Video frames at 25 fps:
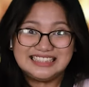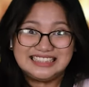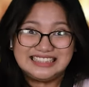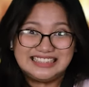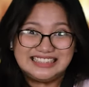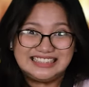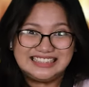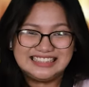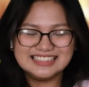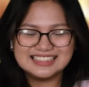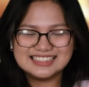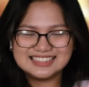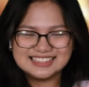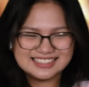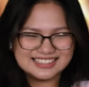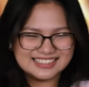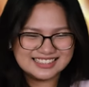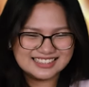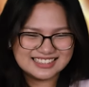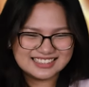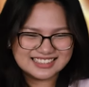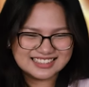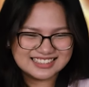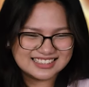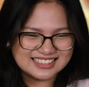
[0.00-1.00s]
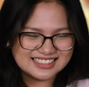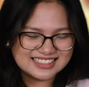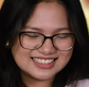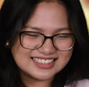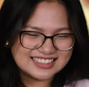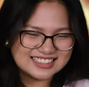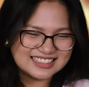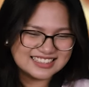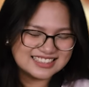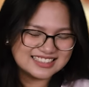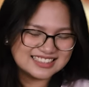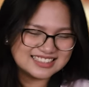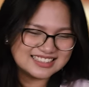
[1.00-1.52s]

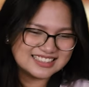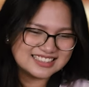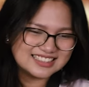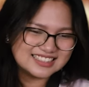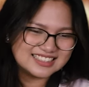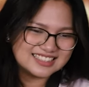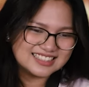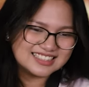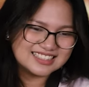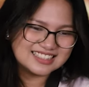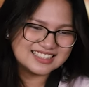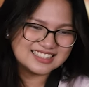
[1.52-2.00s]
[no speech]